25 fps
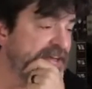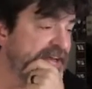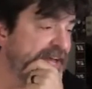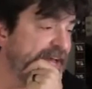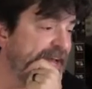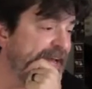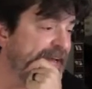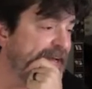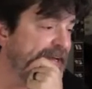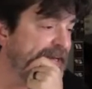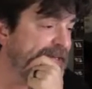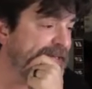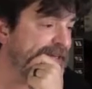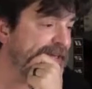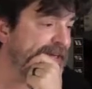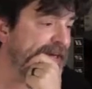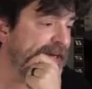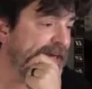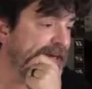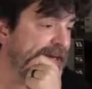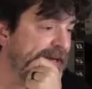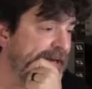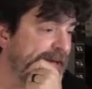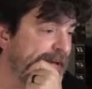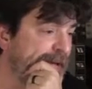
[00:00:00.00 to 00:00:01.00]
And
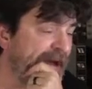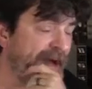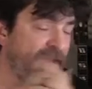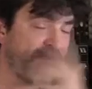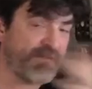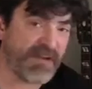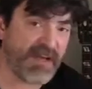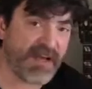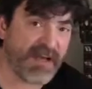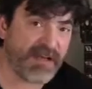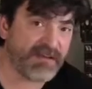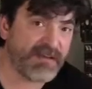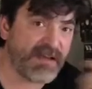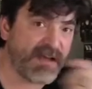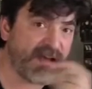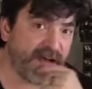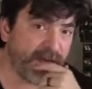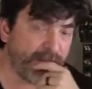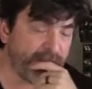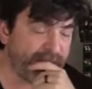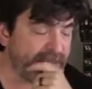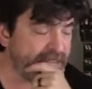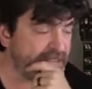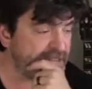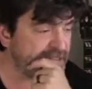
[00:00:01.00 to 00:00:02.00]
I've got
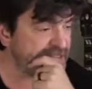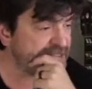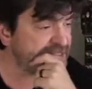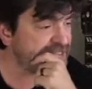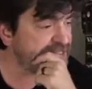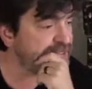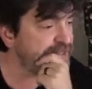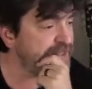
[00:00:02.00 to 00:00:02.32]
comments,